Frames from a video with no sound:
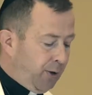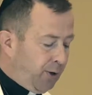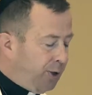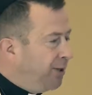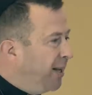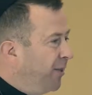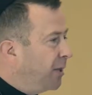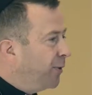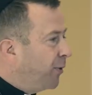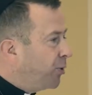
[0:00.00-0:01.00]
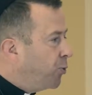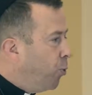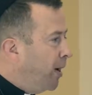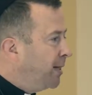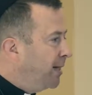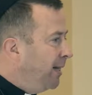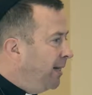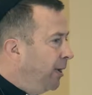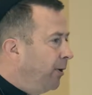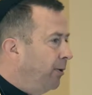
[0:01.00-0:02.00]
She did this for 20
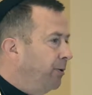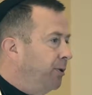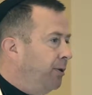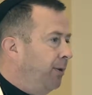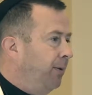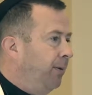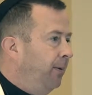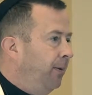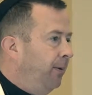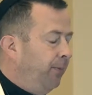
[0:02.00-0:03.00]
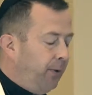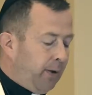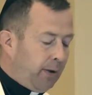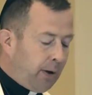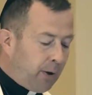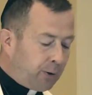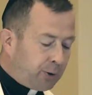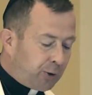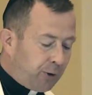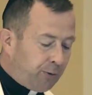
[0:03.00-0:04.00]
years. And in her
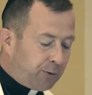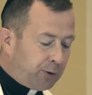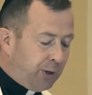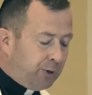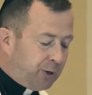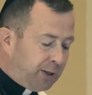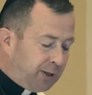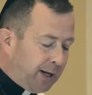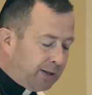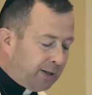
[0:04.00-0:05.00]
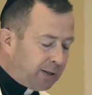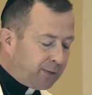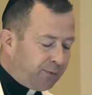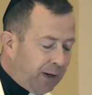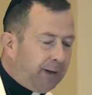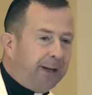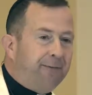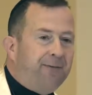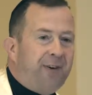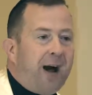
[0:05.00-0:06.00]
journals, she says that this
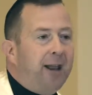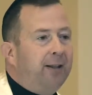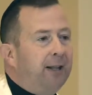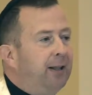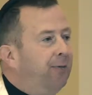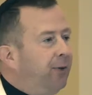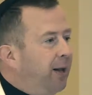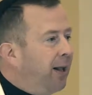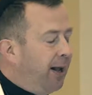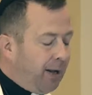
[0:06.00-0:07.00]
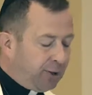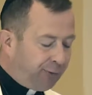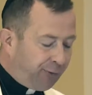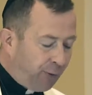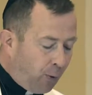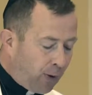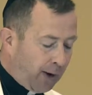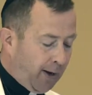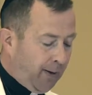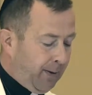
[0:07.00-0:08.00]
feeling finally lifted at age
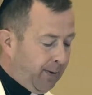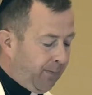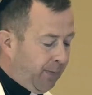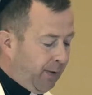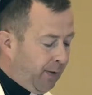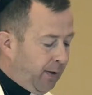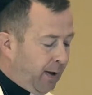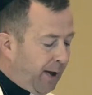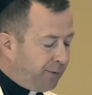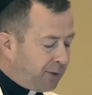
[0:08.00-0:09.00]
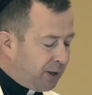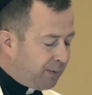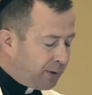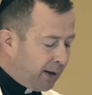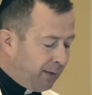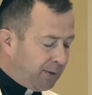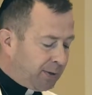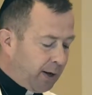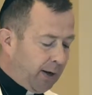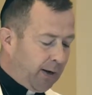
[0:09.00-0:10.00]
40. After some time
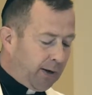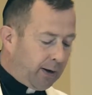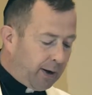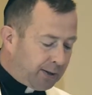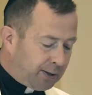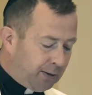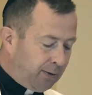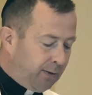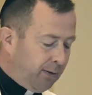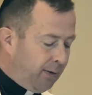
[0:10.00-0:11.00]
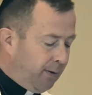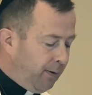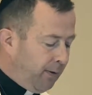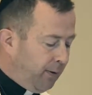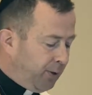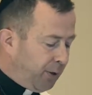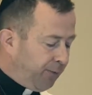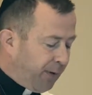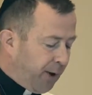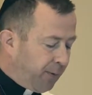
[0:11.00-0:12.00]
studying Augustine, she
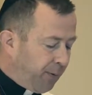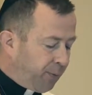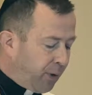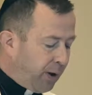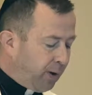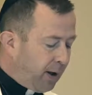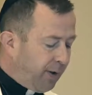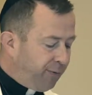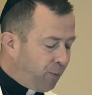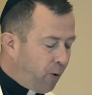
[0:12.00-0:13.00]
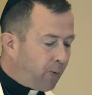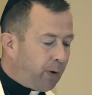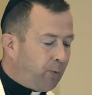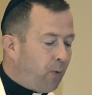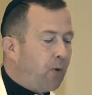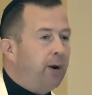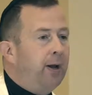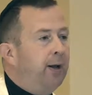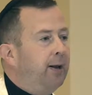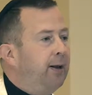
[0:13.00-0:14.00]
found her prayer life more
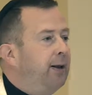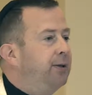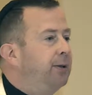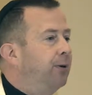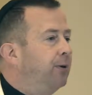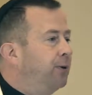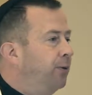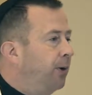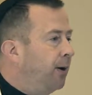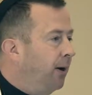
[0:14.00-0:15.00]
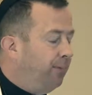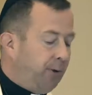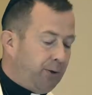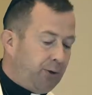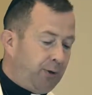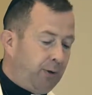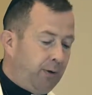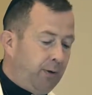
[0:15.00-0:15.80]
rewarding and easier to accomplish.